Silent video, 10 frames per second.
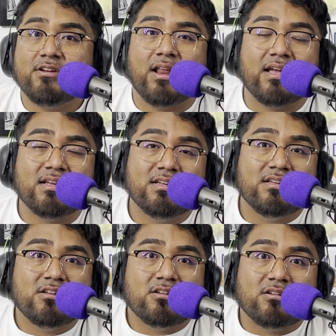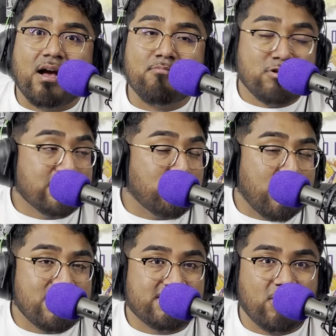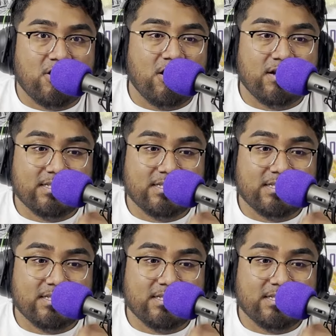They're like, I'm really surprised he's not calling